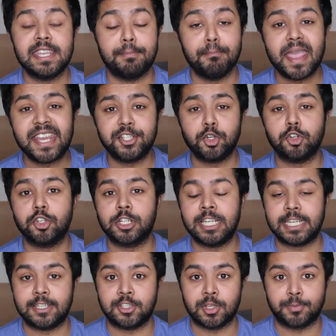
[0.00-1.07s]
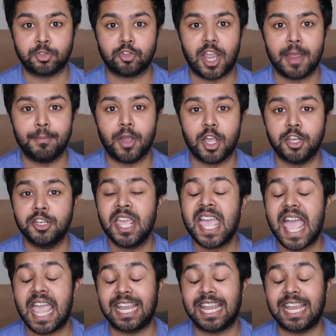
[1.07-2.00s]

then make sure to click the subscribe button